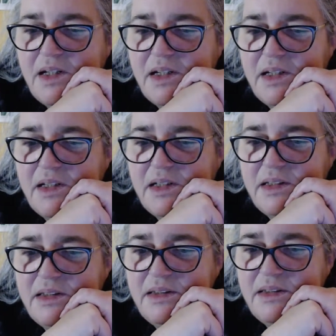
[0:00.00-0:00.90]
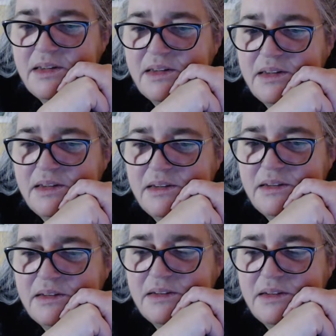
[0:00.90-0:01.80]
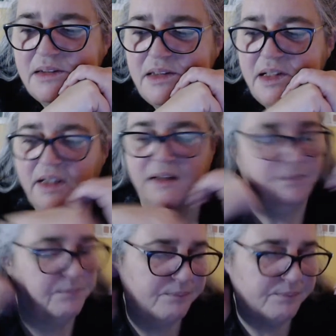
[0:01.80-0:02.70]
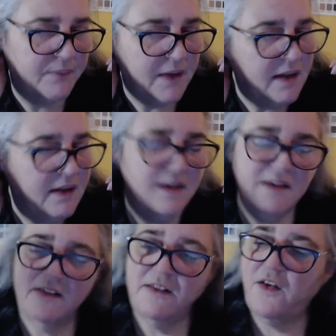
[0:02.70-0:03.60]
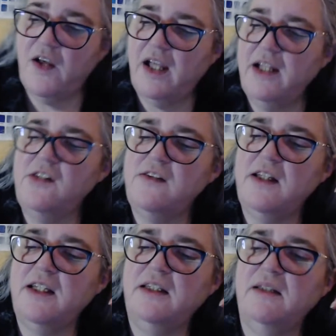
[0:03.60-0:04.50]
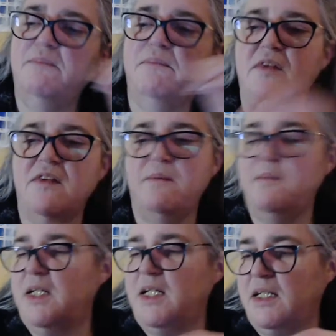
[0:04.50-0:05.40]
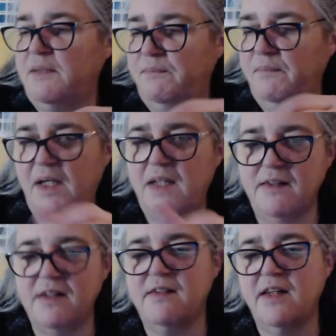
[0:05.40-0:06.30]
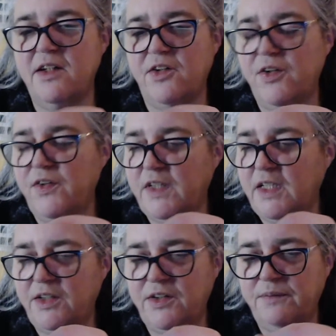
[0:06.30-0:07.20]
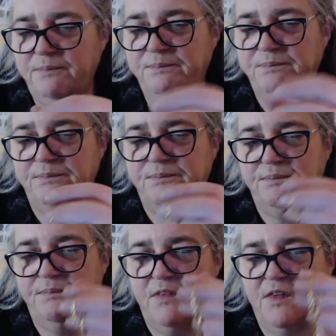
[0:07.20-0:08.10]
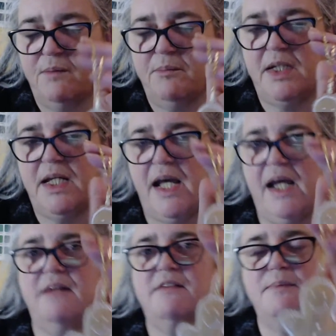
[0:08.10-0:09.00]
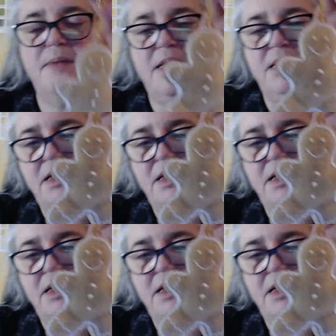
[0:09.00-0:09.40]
And yeah, so I just like them. Somebody, as I said earlier, somebody asked me